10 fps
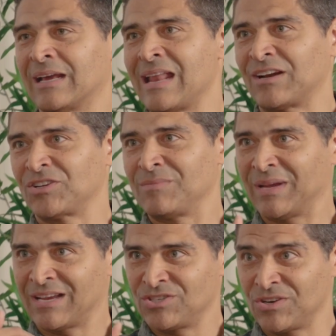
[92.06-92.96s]
connection
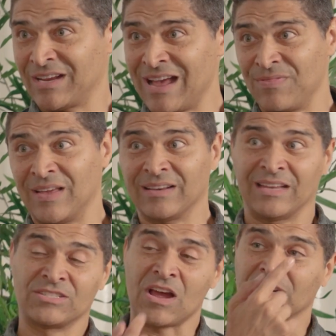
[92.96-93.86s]
because your gut then
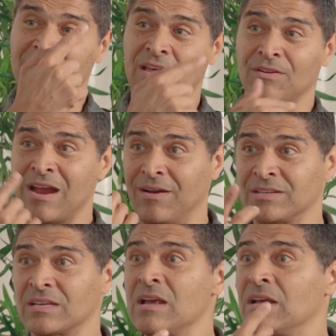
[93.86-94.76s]
can talk to other
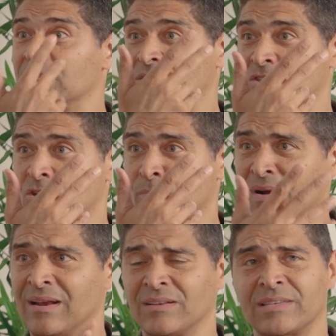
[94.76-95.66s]
areas such as your
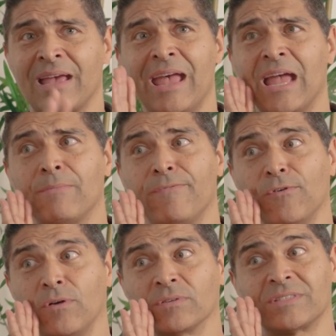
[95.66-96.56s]
brain and say, hey, I'm
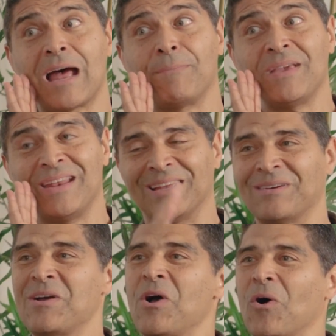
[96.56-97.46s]
full, stop eating,
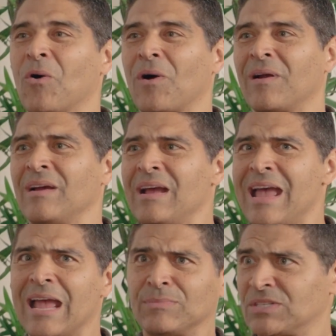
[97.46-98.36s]
or
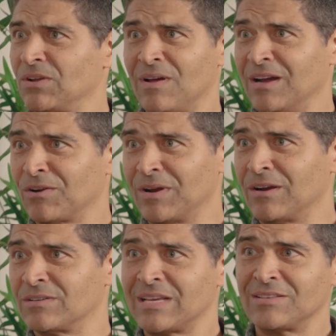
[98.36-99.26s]
hey, I'm still hungry,
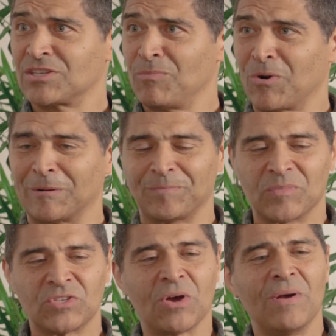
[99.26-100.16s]
or send some more.
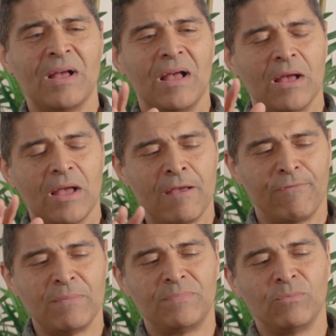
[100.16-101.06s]
So if
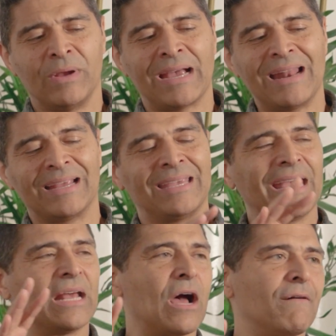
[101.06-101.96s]
we, we kind of
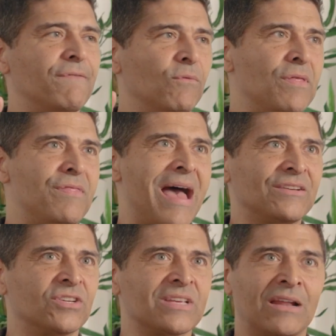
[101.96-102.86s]
kick it off with that,
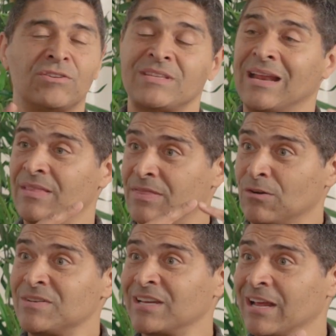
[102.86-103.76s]
just understanding that
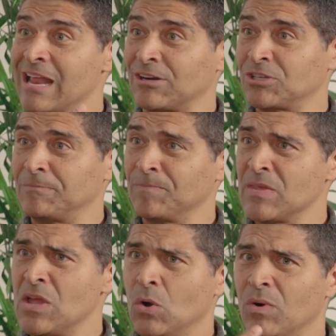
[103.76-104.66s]
there is a connection.
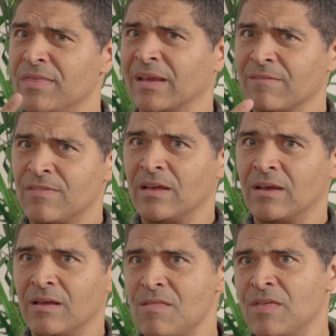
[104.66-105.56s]
We think of
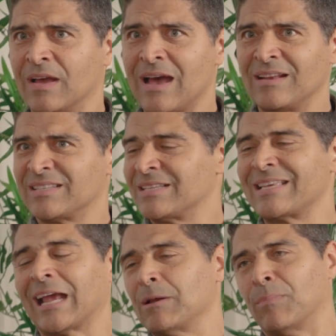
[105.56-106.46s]
the, the gut as the
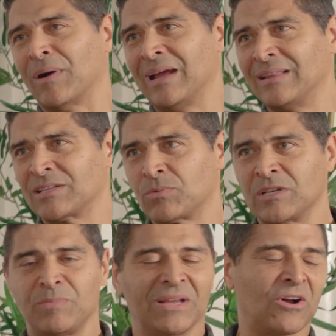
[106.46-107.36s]
second brain, that's what
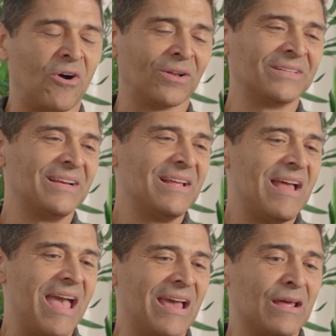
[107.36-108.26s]
it's being called.
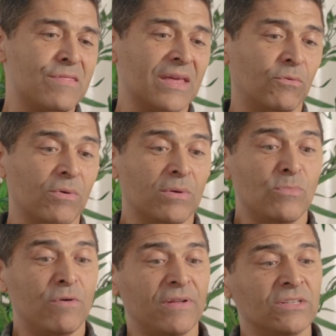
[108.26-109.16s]
And I think we would
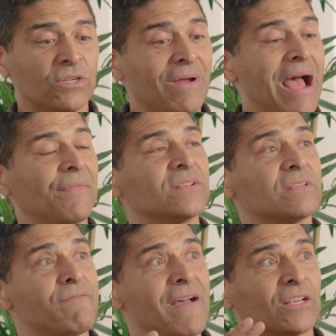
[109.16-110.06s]
move into how this
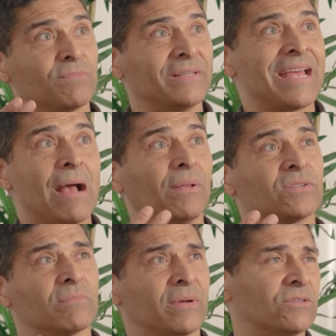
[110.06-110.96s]
affects
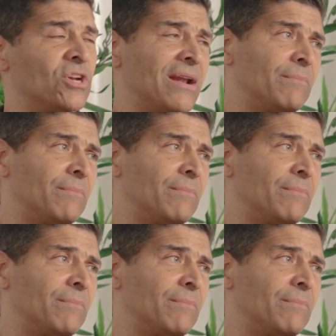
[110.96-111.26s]
metabolism. But, John,